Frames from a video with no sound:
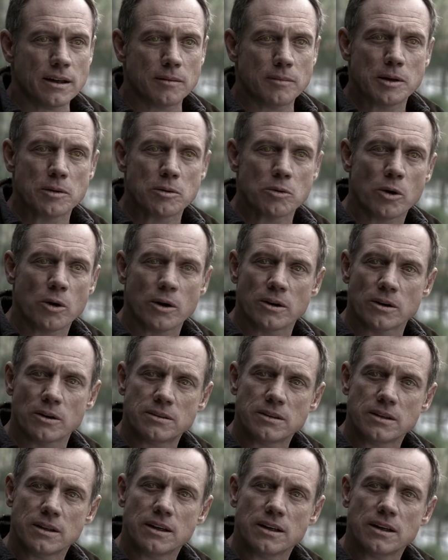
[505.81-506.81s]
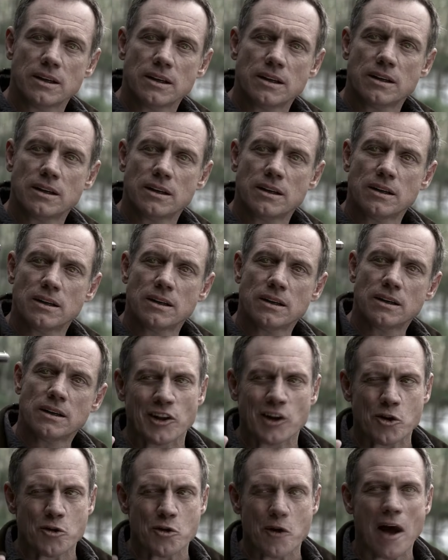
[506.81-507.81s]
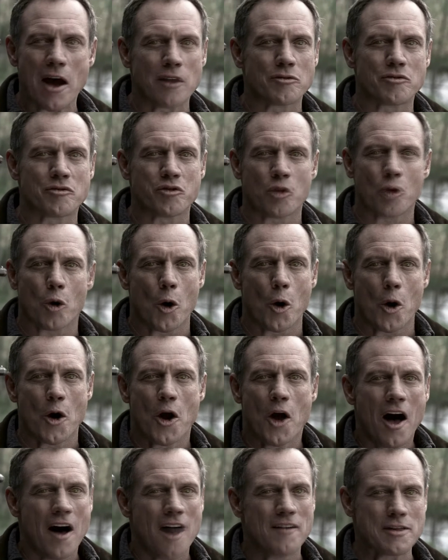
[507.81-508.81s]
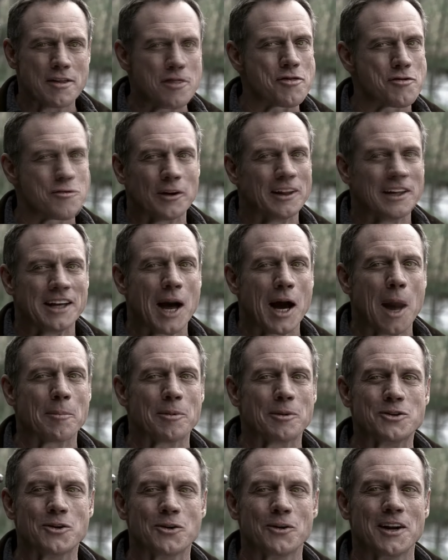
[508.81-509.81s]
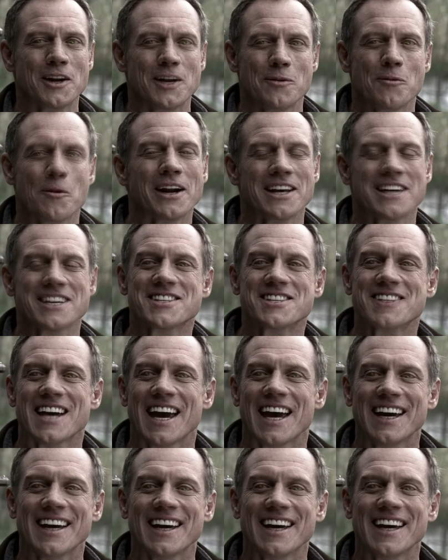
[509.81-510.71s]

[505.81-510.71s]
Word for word: be royalty. The ground floor of a thrilling opportunity. What do you say?